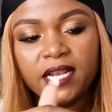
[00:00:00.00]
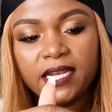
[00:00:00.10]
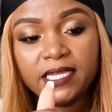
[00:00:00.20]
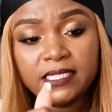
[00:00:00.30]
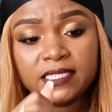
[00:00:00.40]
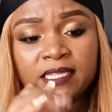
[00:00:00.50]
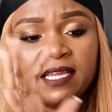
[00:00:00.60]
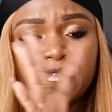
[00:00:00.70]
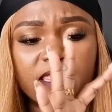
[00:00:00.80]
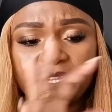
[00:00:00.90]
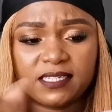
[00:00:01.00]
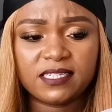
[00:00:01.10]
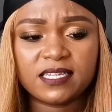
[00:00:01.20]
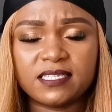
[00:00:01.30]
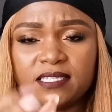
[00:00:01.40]
lint that
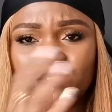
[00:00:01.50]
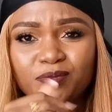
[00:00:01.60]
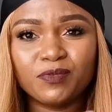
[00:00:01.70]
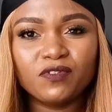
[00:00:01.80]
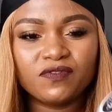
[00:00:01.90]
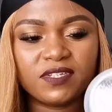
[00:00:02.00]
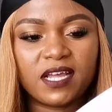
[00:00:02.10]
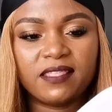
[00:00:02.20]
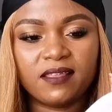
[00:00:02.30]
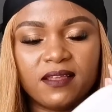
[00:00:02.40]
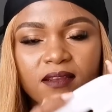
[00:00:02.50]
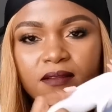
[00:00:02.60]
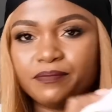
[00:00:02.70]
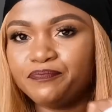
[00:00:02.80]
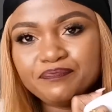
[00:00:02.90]
it has removed, and then